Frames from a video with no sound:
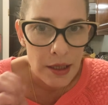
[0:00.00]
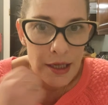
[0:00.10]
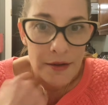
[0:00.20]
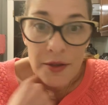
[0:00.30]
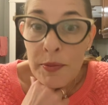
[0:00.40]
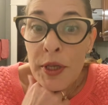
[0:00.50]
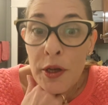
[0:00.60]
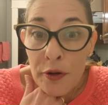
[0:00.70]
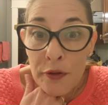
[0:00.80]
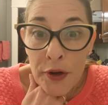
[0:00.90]
He was
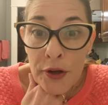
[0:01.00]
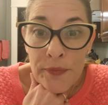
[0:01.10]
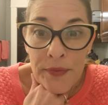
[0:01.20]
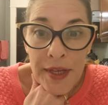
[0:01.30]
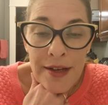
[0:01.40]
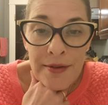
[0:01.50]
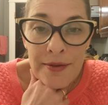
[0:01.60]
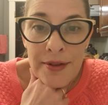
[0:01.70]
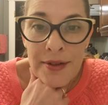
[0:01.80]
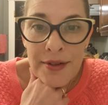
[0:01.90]
beautiful. He
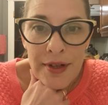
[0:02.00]
was